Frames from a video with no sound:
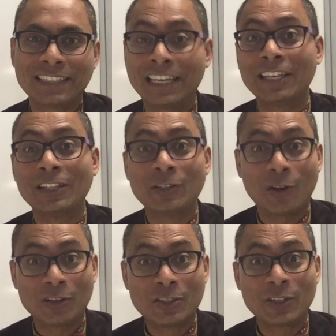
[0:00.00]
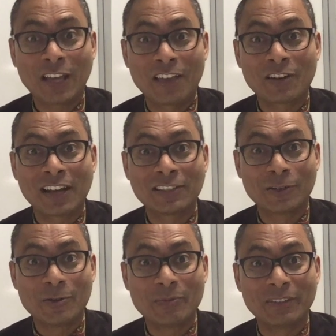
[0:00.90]
taking the knowledge together as a
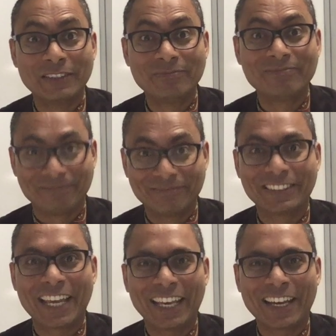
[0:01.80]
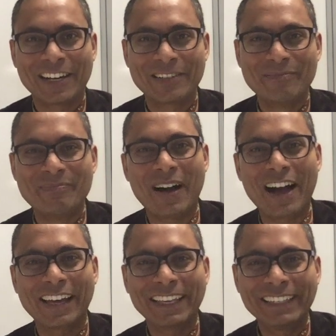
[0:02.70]
group. Take care.
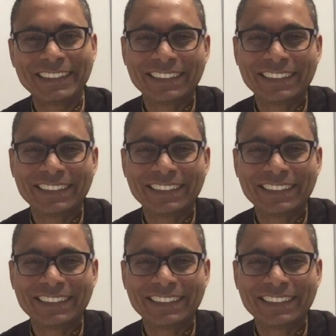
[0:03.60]
Bye.